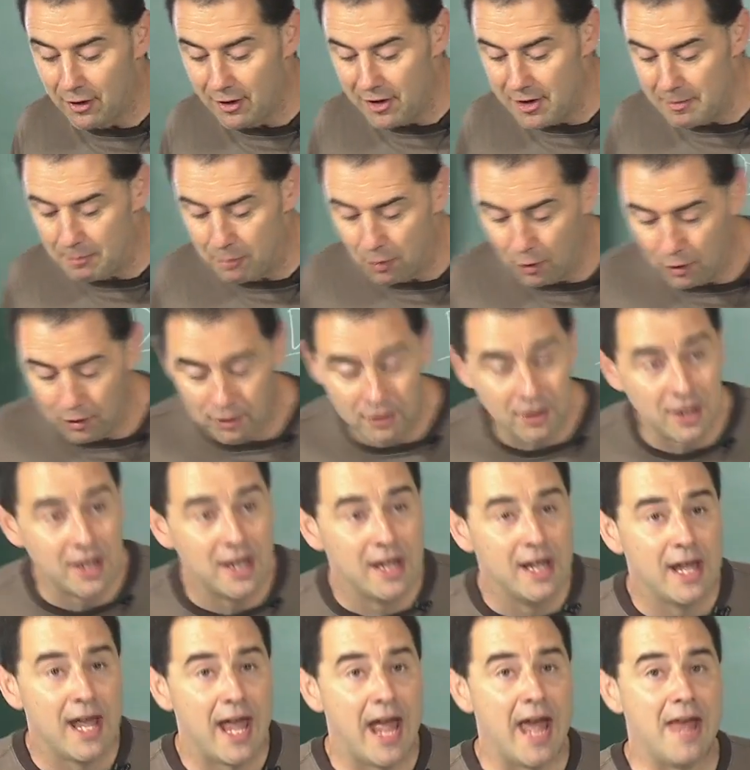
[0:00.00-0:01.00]
very important
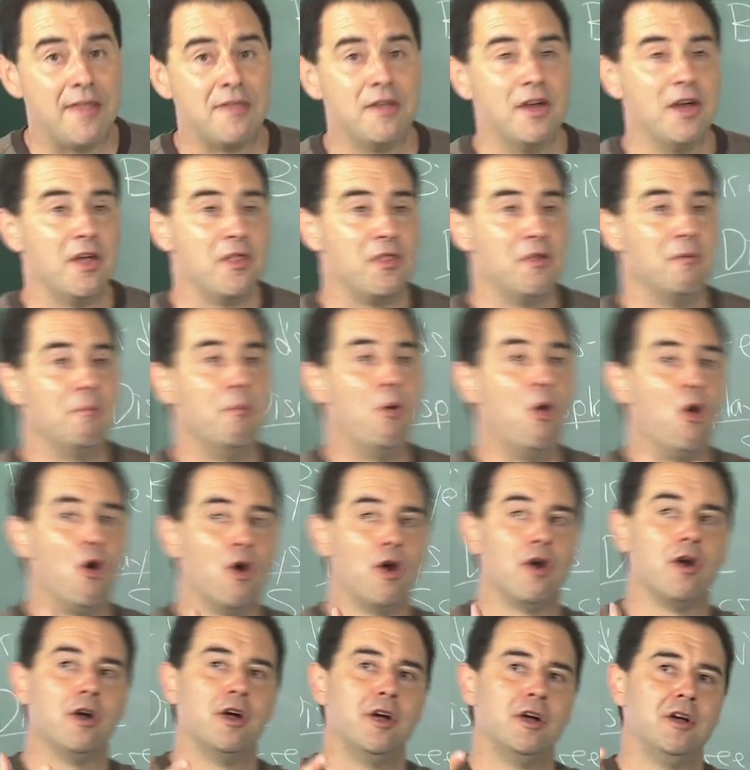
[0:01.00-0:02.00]
and the
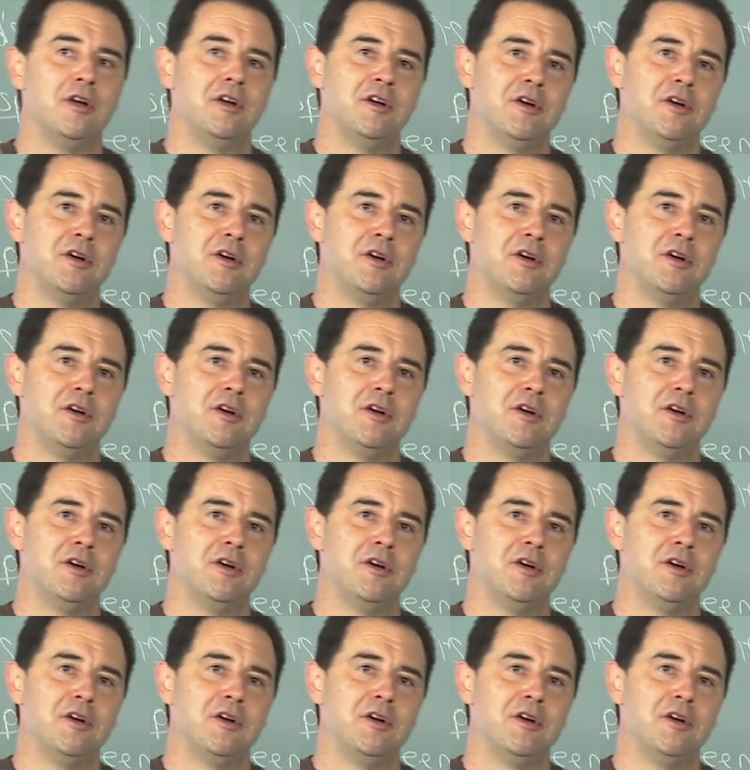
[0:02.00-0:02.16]
more